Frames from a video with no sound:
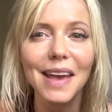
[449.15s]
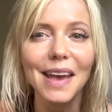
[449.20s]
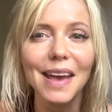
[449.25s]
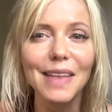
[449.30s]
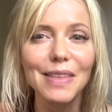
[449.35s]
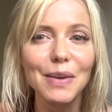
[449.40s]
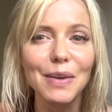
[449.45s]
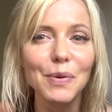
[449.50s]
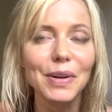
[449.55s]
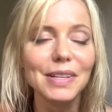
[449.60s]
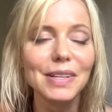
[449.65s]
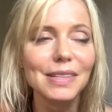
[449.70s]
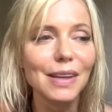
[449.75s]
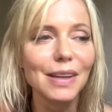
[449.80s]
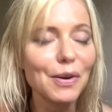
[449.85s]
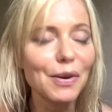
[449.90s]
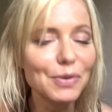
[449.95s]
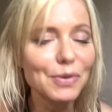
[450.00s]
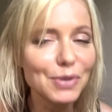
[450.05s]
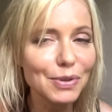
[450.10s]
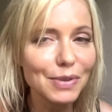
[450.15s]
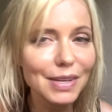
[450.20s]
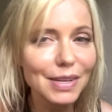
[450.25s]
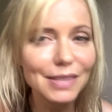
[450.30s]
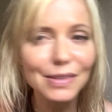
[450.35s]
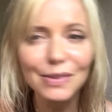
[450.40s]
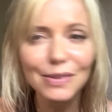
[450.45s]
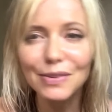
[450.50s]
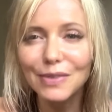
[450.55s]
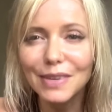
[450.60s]
And they want to say, oh, do
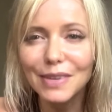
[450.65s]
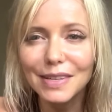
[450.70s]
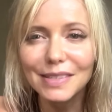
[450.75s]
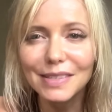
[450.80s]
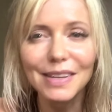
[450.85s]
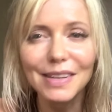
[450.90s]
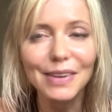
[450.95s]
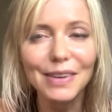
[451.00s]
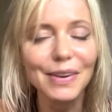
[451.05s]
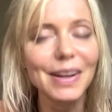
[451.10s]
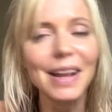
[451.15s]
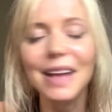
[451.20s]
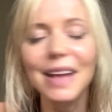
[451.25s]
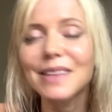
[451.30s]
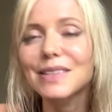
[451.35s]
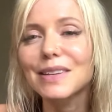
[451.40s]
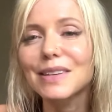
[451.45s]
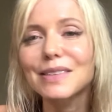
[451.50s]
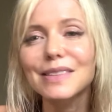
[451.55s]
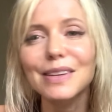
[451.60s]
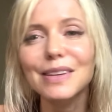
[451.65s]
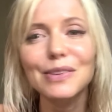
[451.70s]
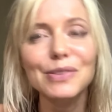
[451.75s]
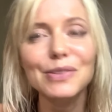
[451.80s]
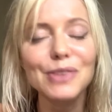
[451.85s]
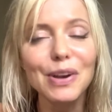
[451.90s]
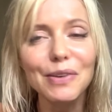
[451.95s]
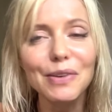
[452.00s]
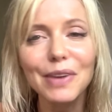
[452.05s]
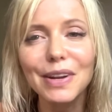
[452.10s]
this or do this, and as a
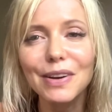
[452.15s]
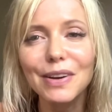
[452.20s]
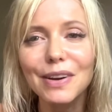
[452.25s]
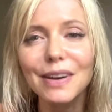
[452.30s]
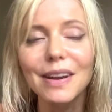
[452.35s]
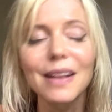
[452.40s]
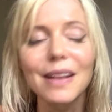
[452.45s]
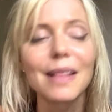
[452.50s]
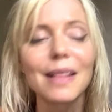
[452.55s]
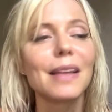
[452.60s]
singer-songwriter,